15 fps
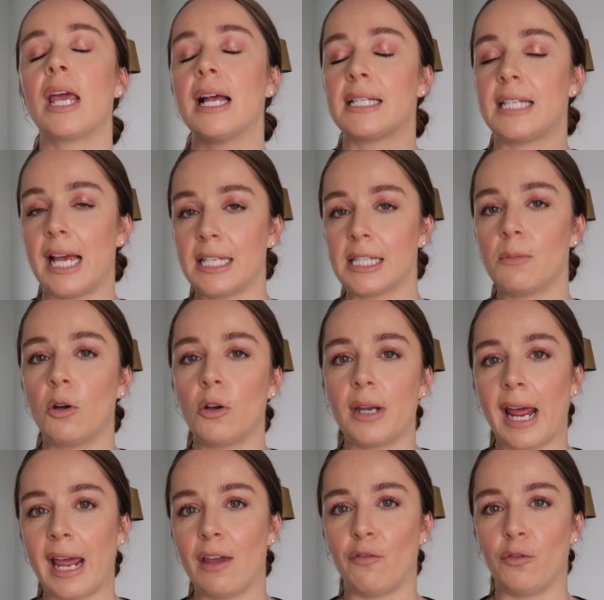Test them on
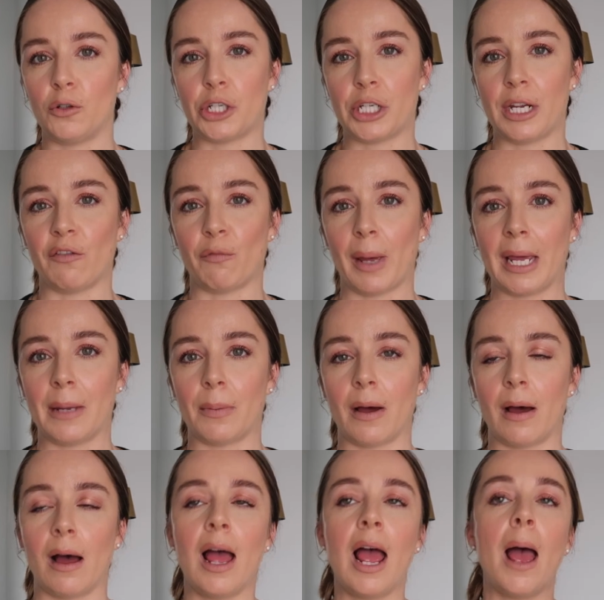an A4 sheet of
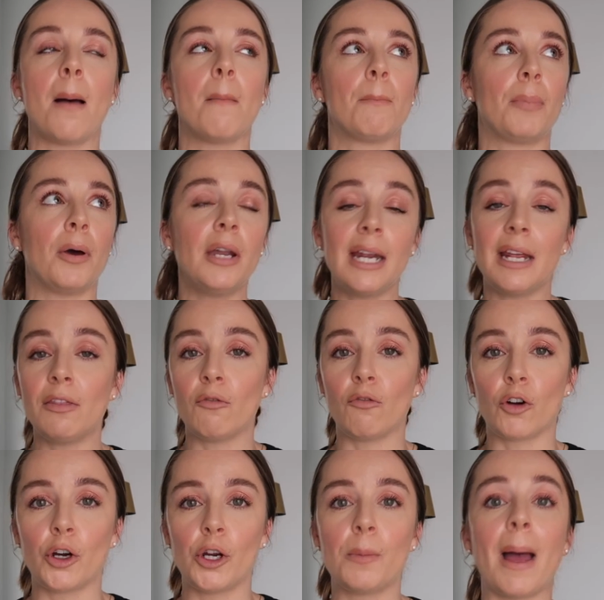paper, put it in the
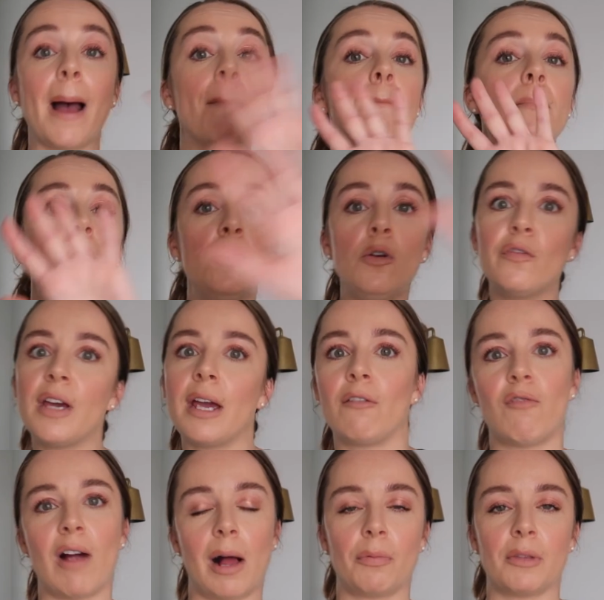room and move it
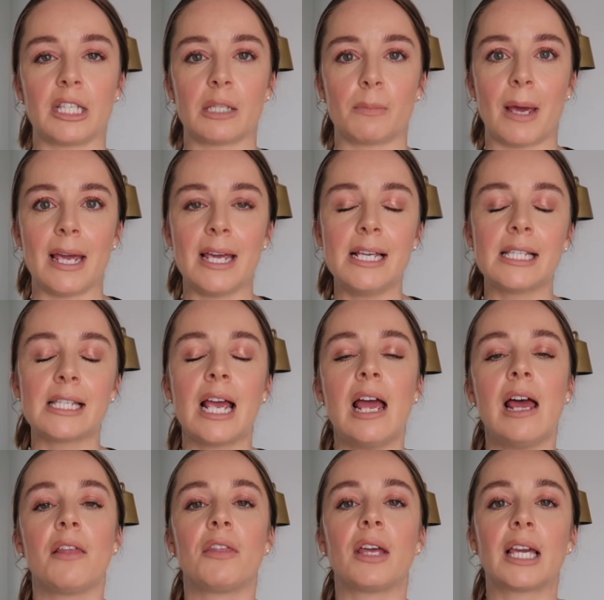around the space.
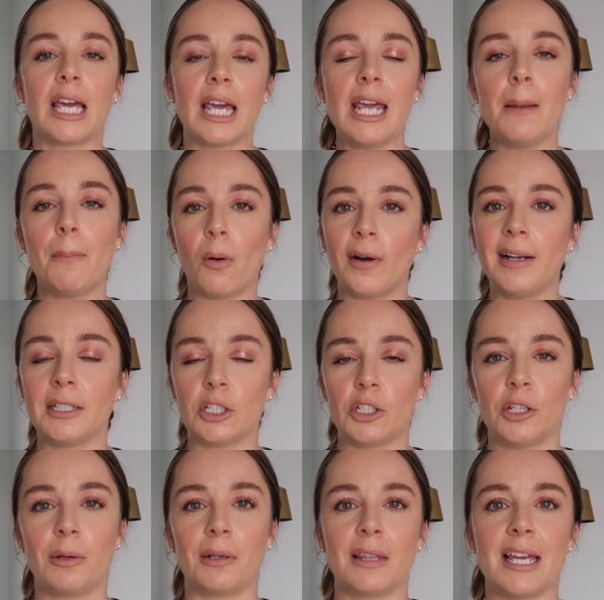The key point to
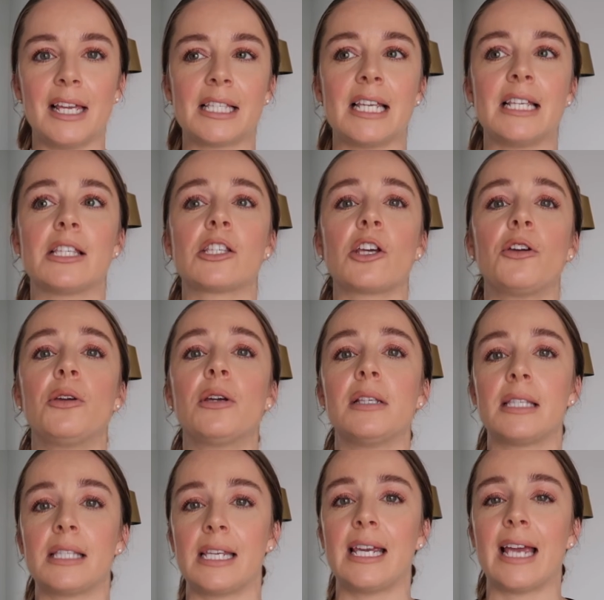doing this is so you can
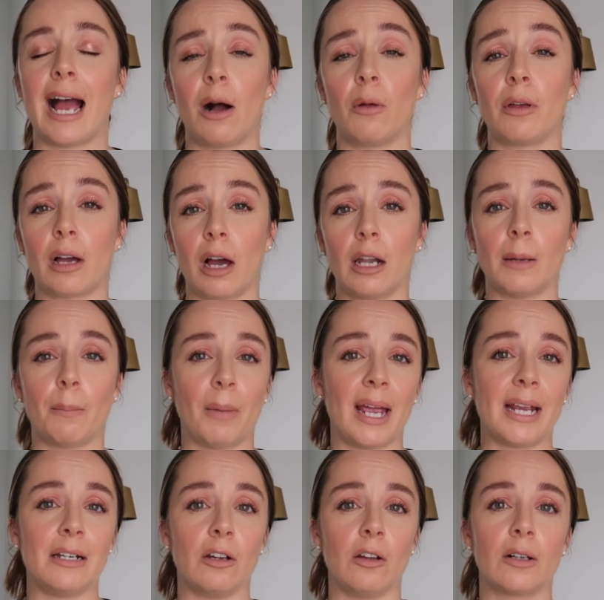see how the colour
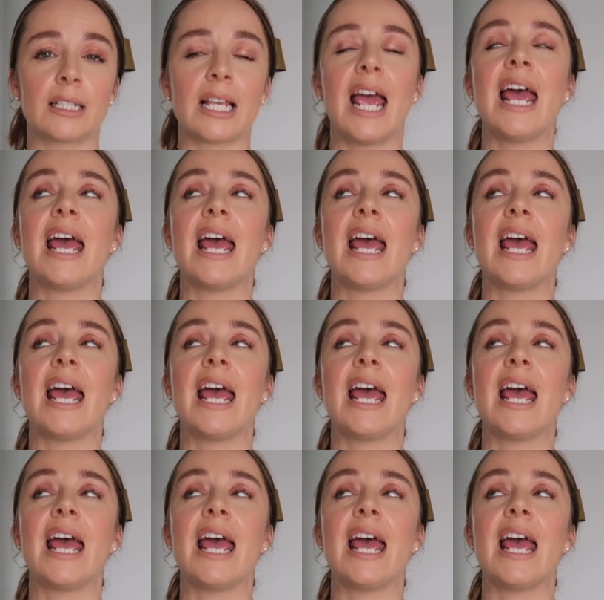paint looks